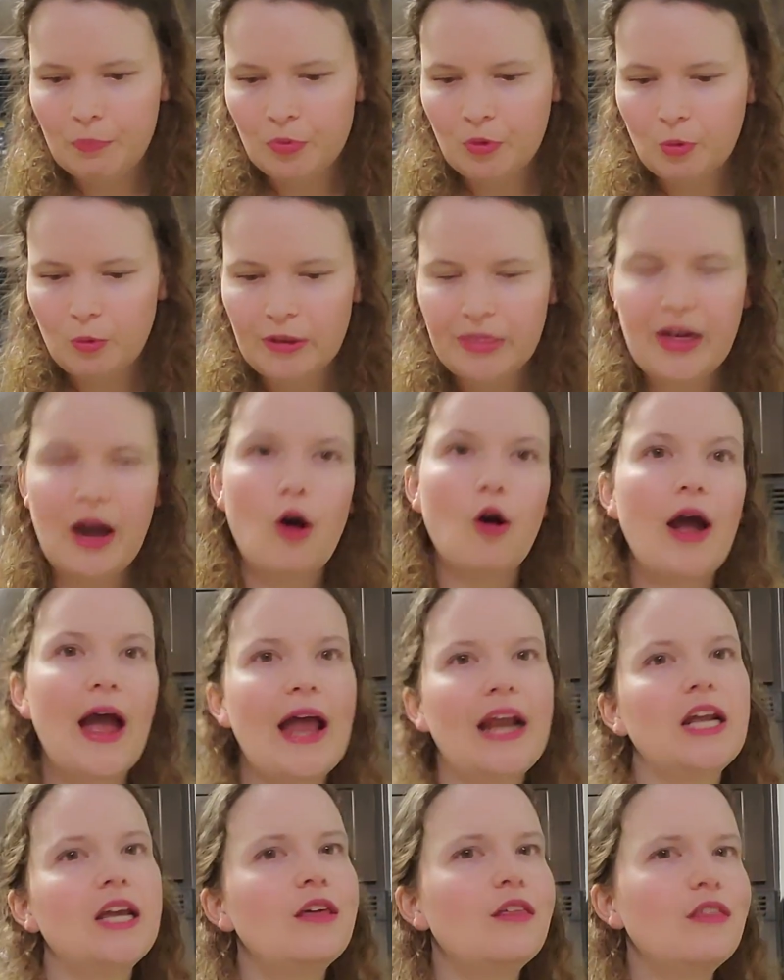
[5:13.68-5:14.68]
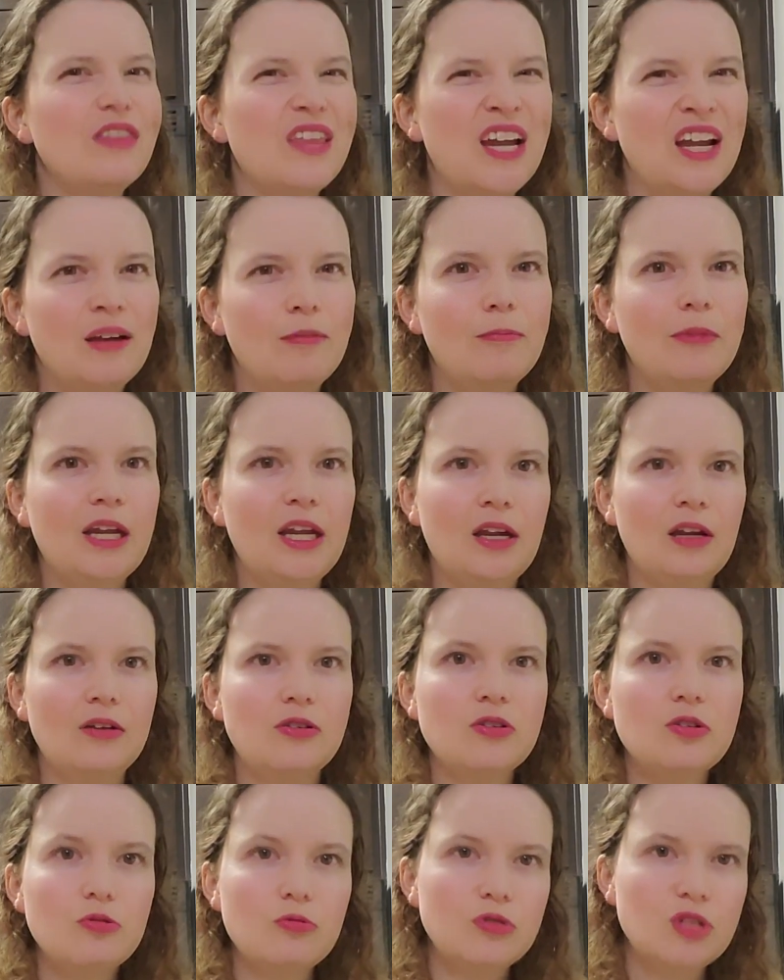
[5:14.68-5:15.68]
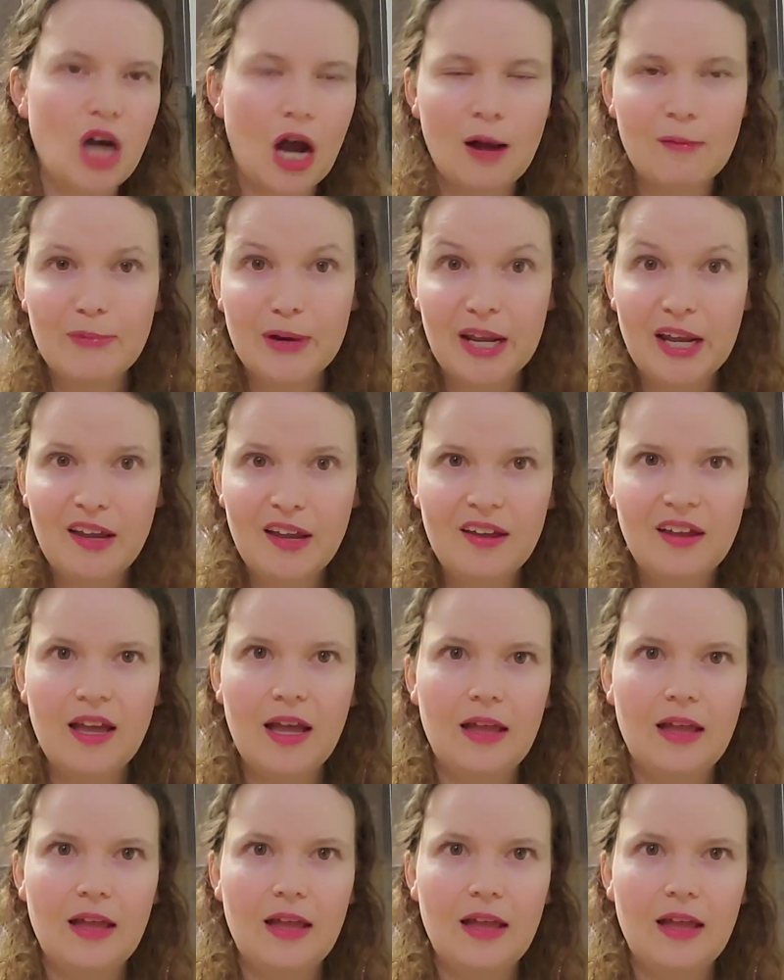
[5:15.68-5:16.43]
without anything being too dominant.